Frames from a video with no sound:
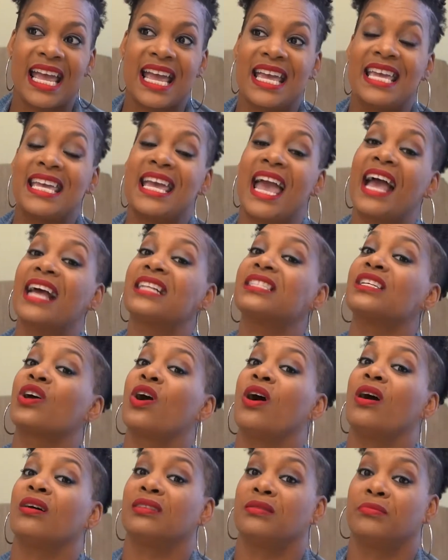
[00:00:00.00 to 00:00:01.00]
He had to
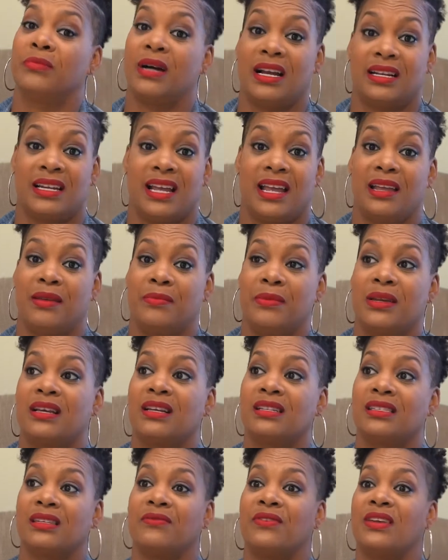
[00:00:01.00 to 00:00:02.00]
call him by name,
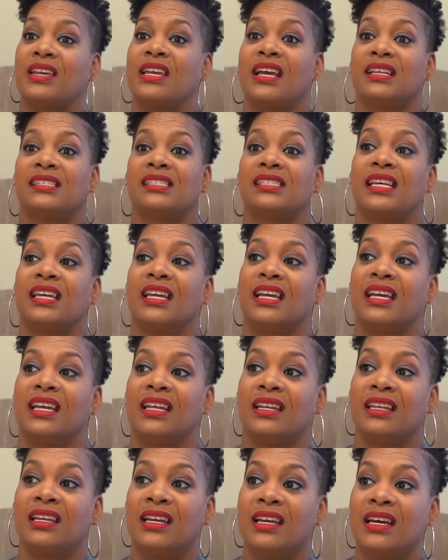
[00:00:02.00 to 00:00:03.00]
because if he had
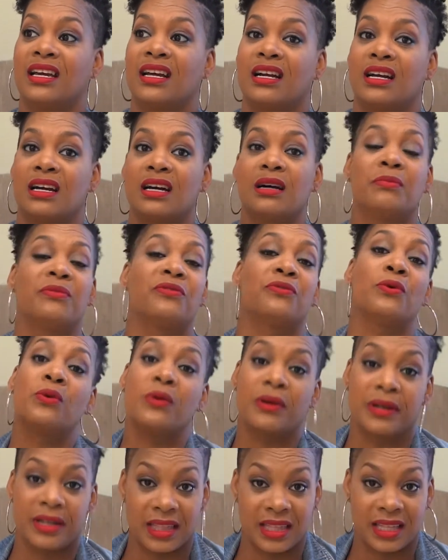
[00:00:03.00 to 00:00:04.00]
said, "Come
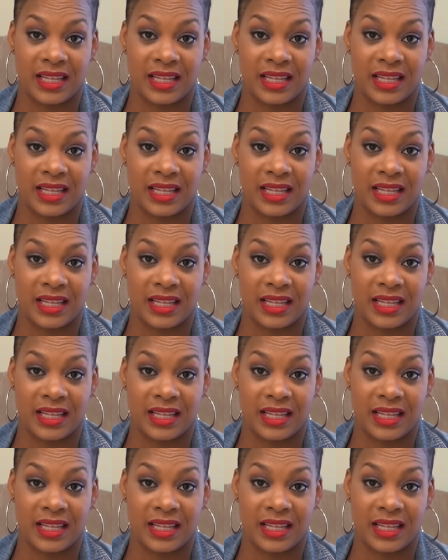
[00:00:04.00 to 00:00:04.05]
forth,"